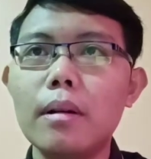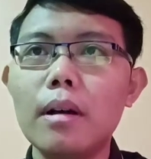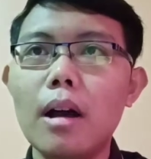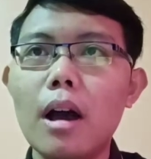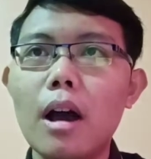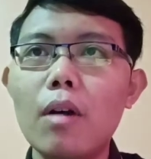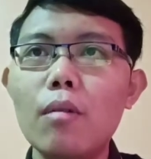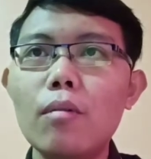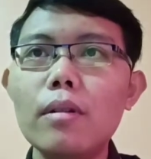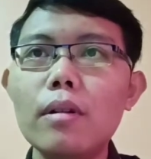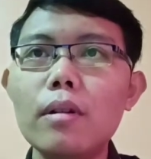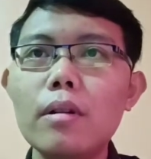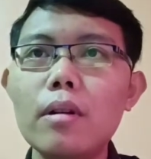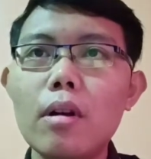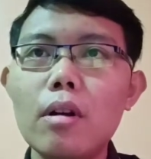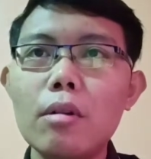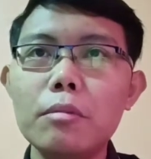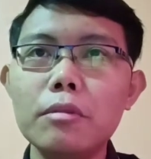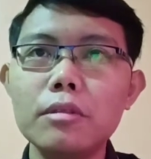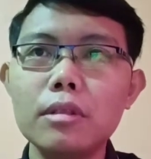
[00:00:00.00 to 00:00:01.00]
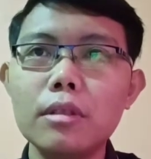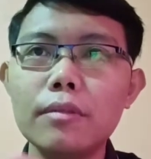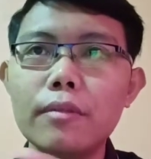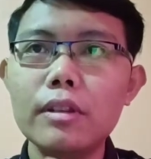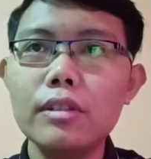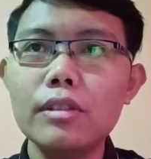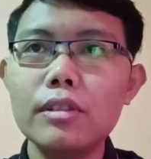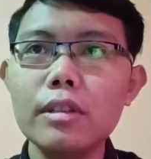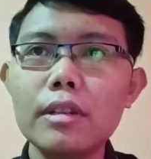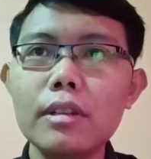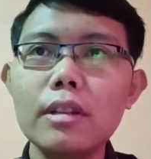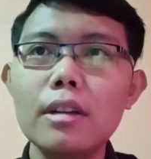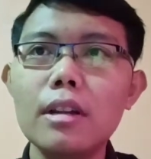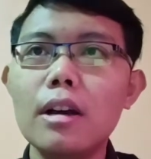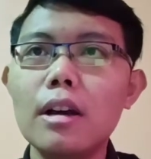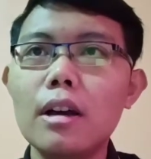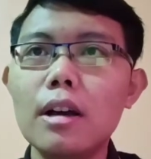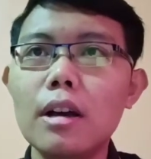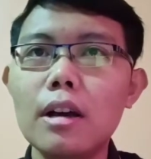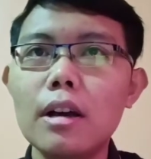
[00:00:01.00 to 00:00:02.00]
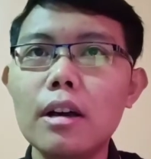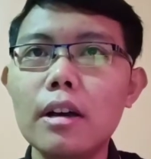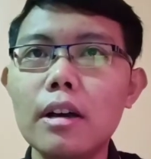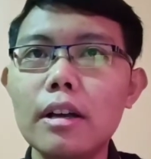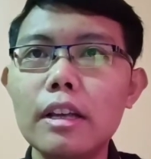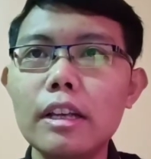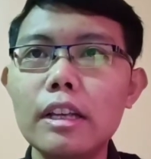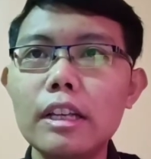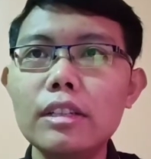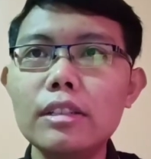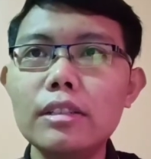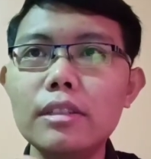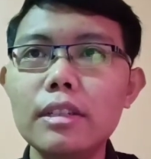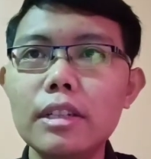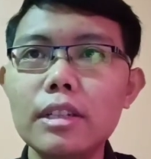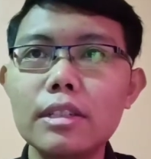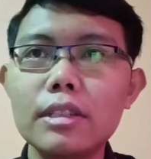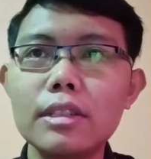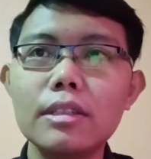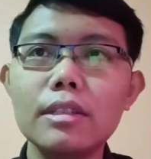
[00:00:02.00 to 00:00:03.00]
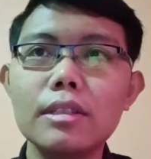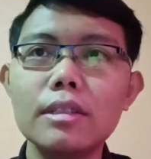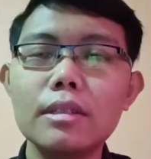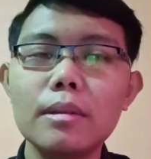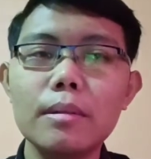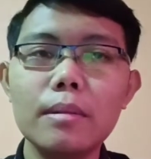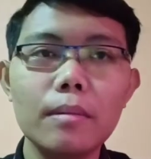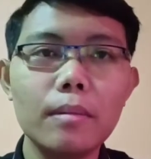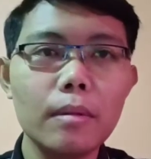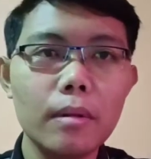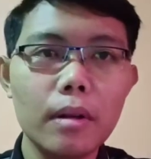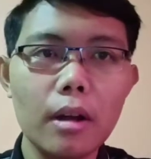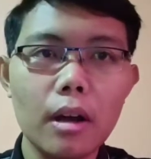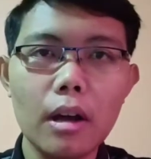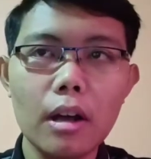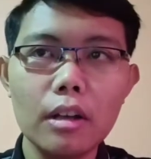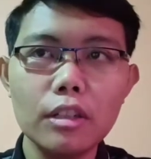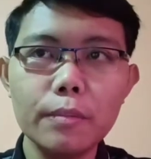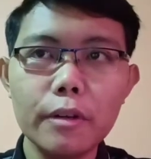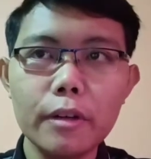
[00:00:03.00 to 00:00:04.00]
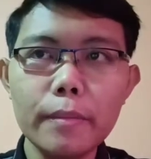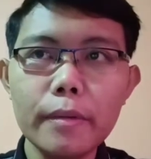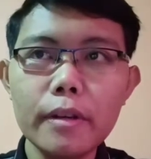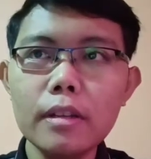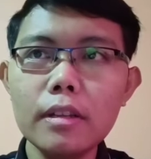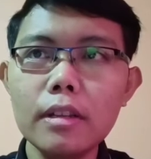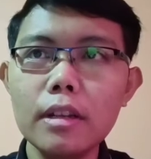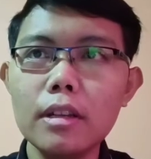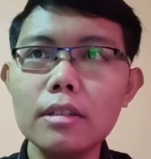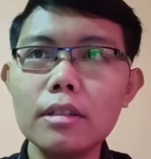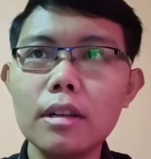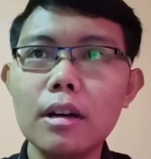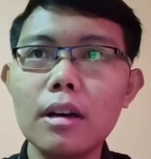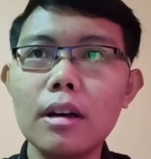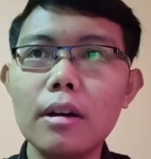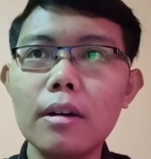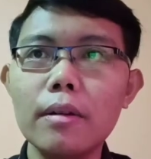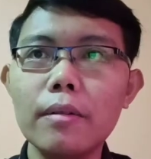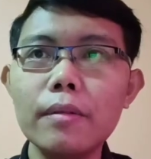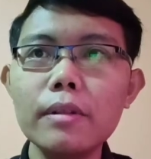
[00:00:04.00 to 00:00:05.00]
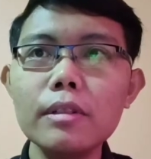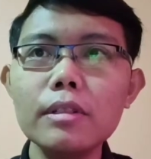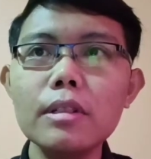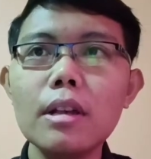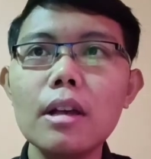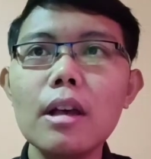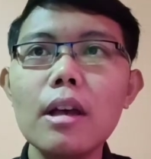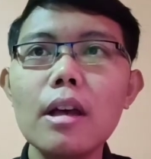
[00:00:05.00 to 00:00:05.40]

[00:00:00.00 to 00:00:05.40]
Our observation in this experiment is first,